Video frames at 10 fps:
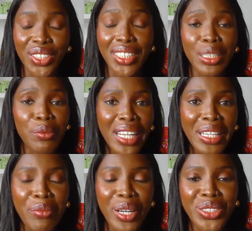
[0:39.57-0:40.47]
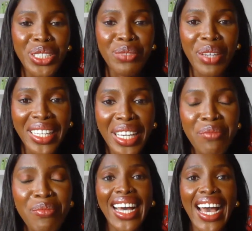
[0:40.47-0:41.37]
Debola Adebanjo is my
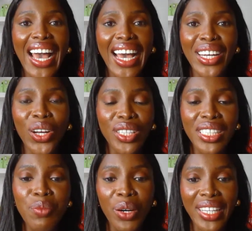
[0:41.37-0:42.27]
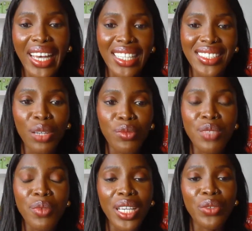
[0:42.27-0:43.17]
name. And on this podcast, I'll be
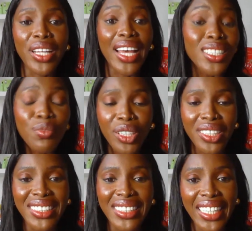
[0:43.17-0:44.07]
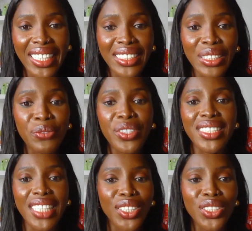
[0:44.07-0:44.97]
speaking with experts in different
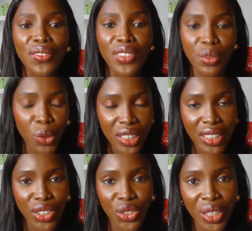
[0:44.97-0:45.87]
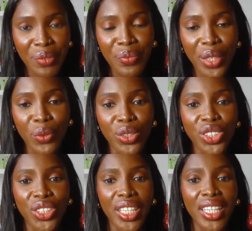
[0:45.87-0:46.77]
sectors of the sports industry. They will
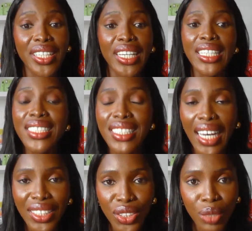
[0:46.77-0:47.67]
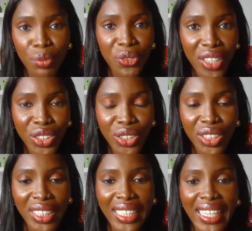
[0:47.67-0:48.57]
share their insights on their
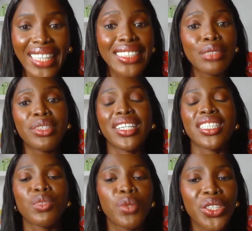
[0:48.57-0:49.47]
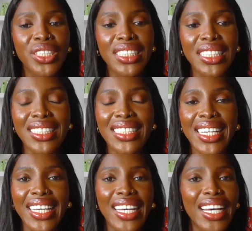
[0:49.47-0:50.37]
professional and academic experiences
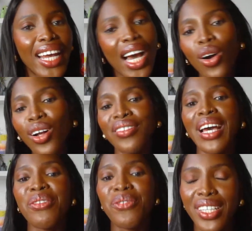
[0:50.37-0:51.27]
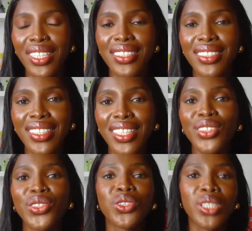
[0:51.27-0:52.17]
and how all of that fits
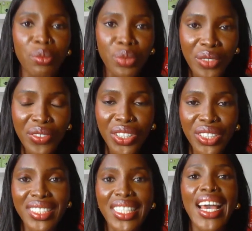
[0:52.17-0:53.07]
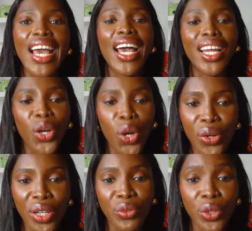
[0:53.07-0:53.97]
into their previous and
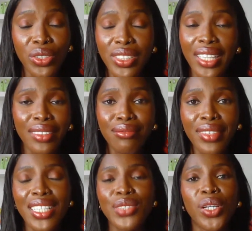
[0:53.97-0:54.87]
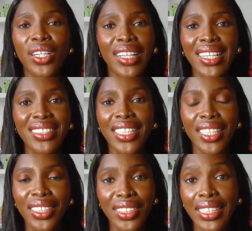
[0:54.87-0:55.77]
current roles, and as well as
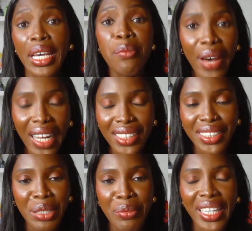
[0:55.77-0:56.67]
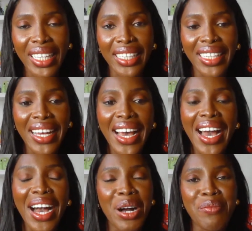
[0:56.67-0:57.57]
the impacts they're making
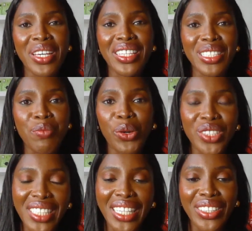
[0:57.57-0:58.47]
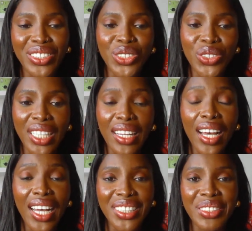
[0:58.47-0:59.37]
in the sports industry at
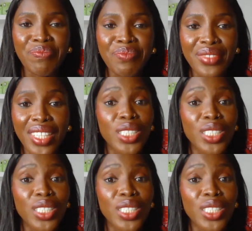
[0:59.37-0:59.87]
large. Now,